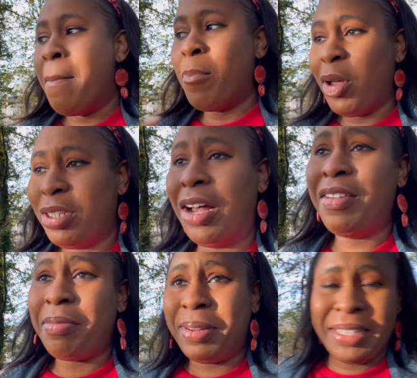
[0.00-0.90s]
most of
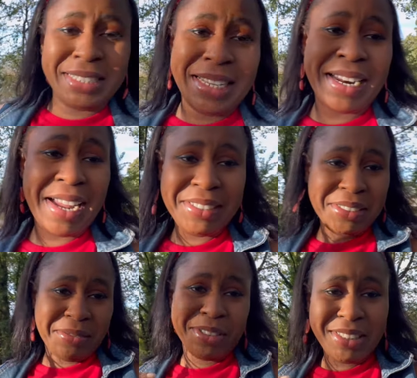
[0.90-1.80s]
the places that I
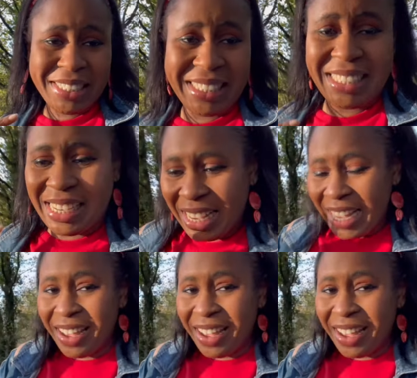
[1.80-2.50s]
actually want to see